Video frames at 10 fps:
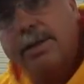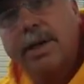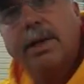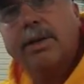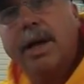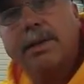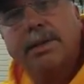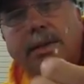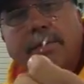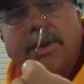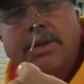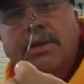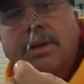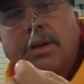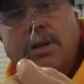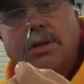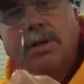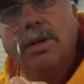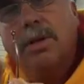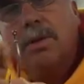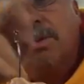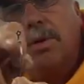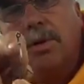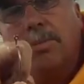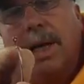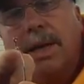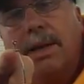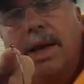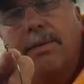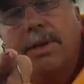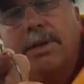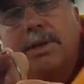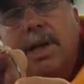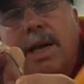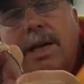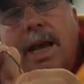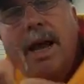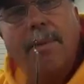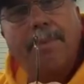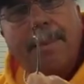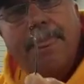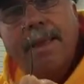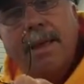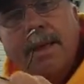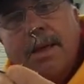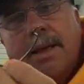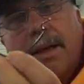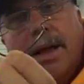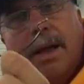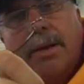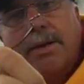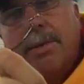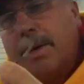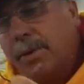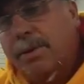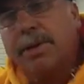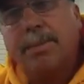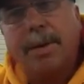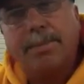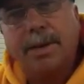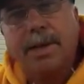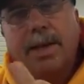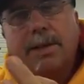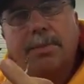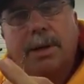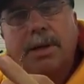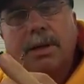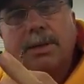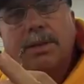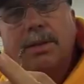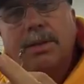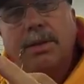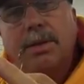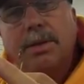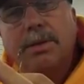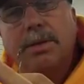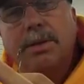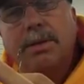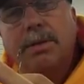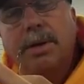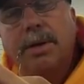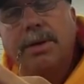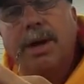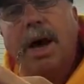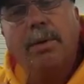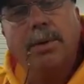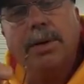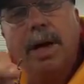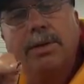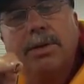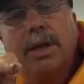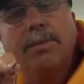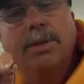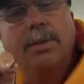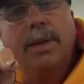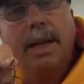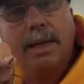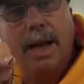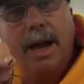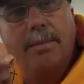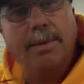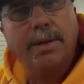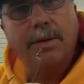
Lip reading: snail knots in conventional hooks where they're bent and they have a little tiny gap, you may want to step up to this because your knot will not slip between that gap in